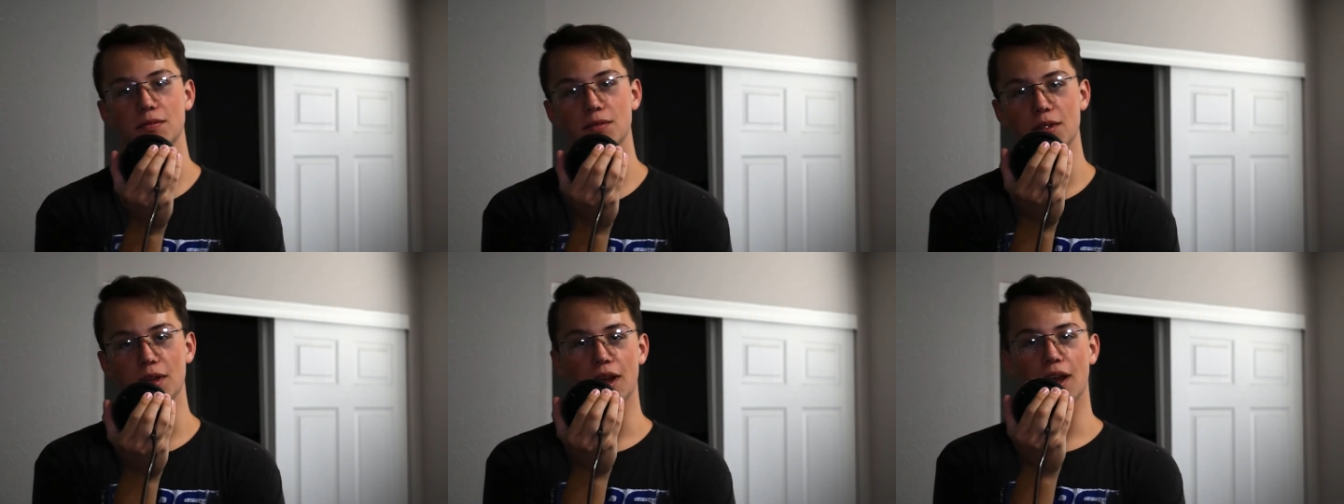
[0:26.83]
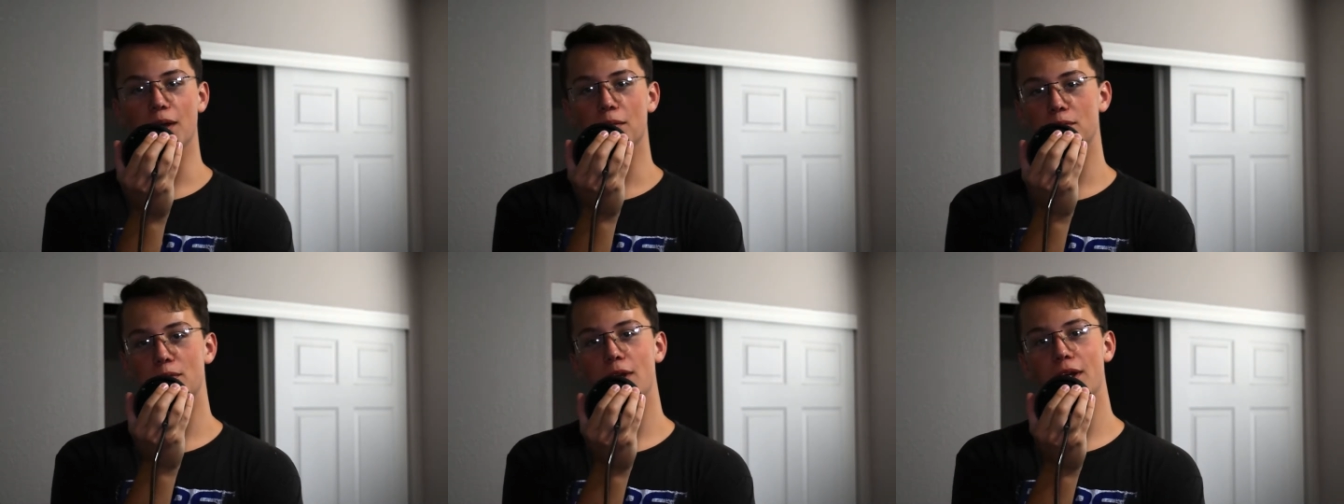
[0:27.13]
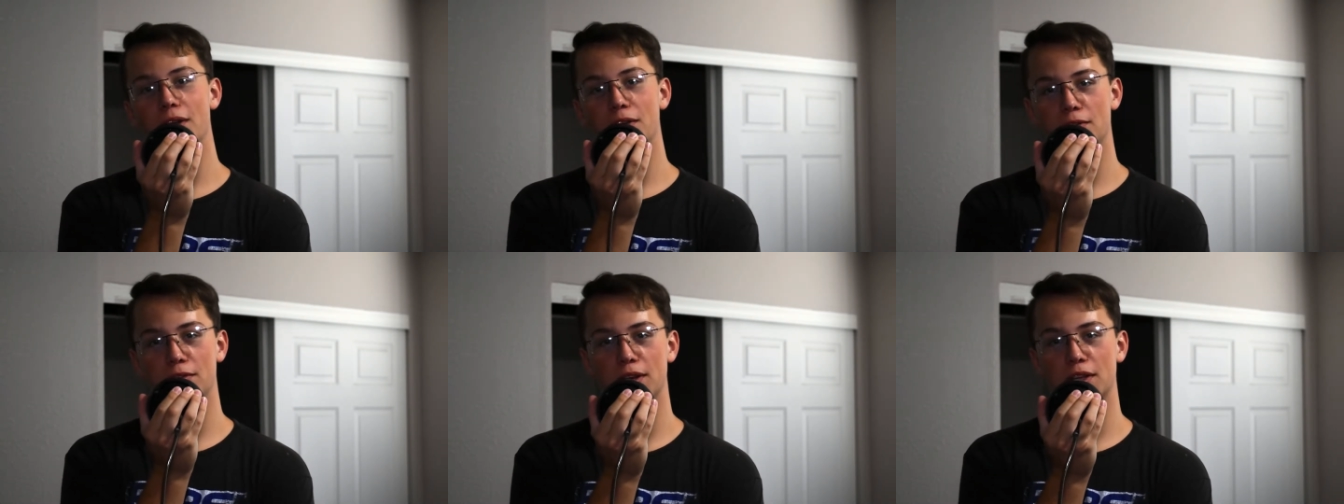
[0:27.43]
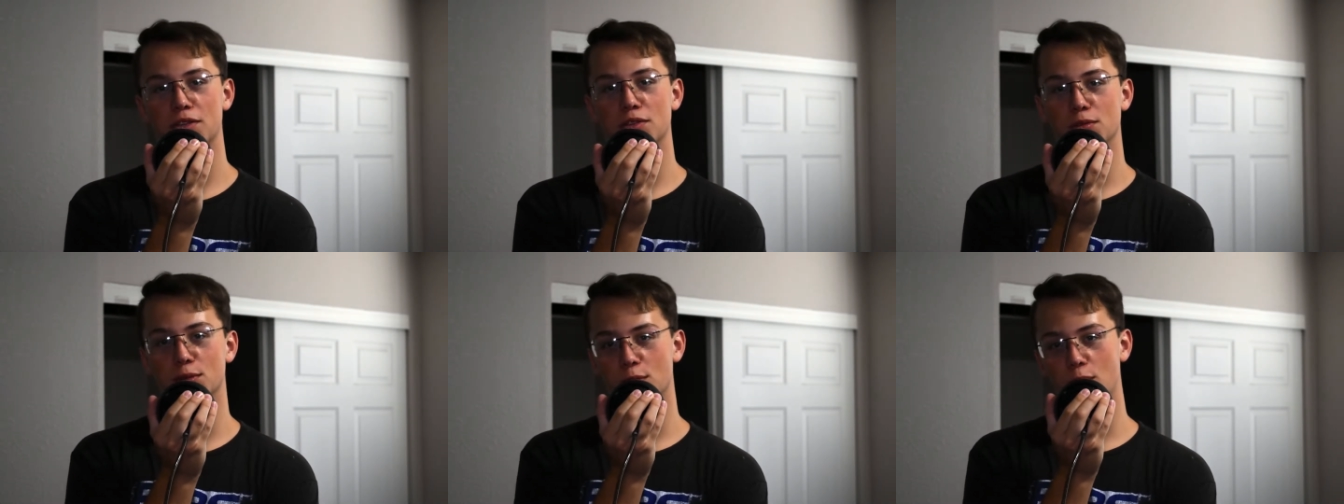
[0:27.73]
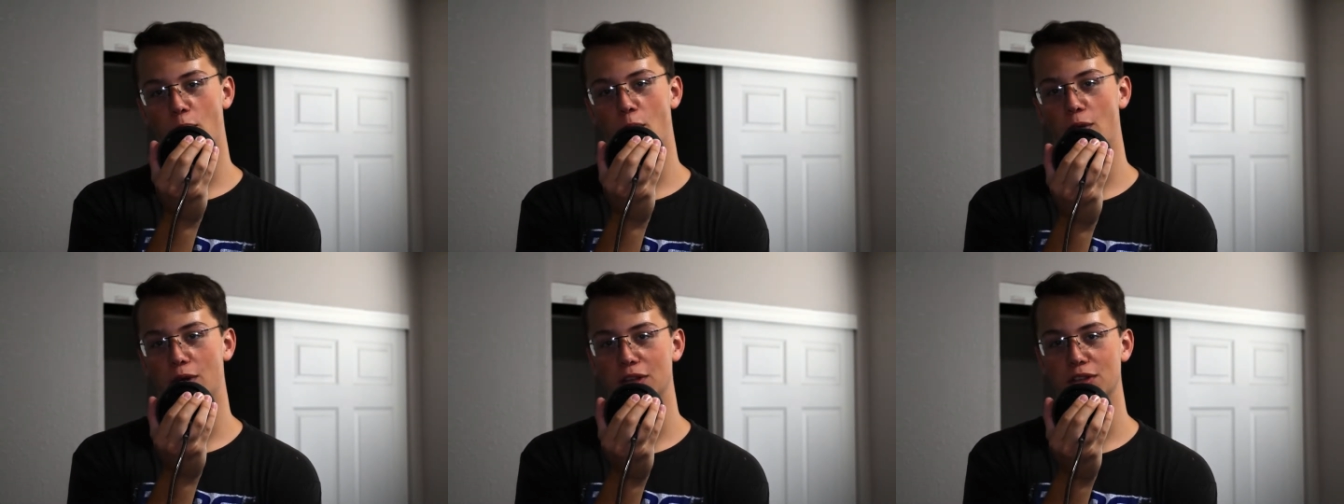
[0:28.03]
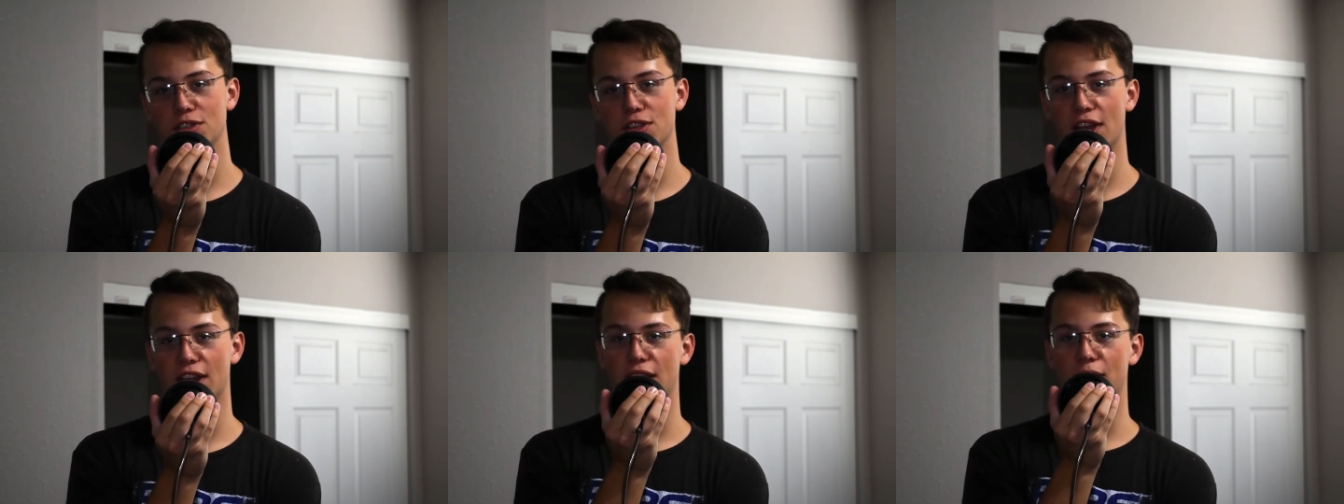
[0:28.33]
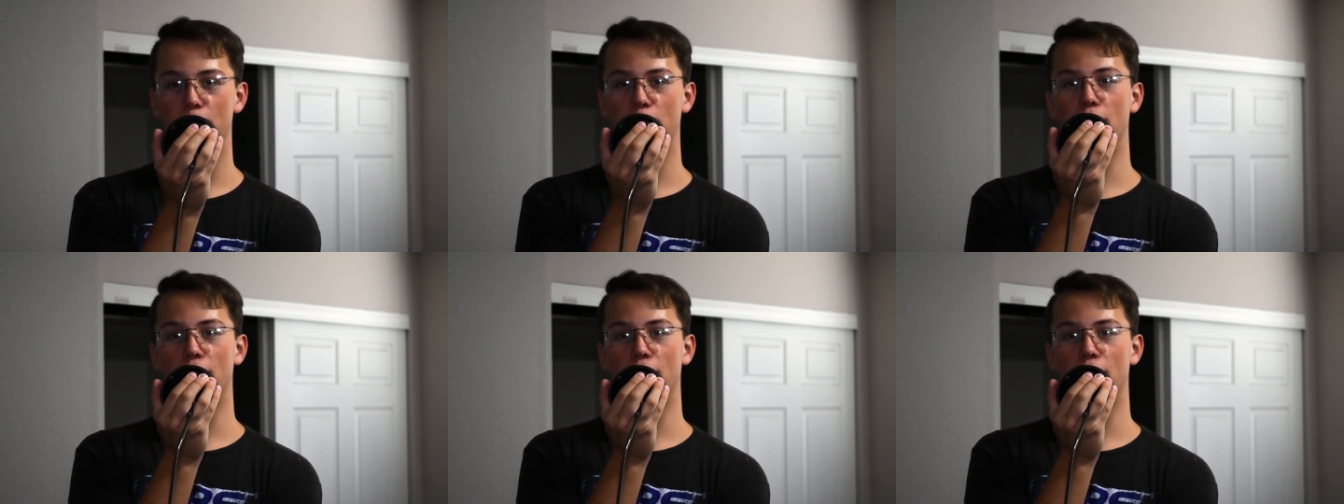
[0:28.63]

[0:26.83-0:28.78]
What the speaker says: I'm trying to fix the recording setup,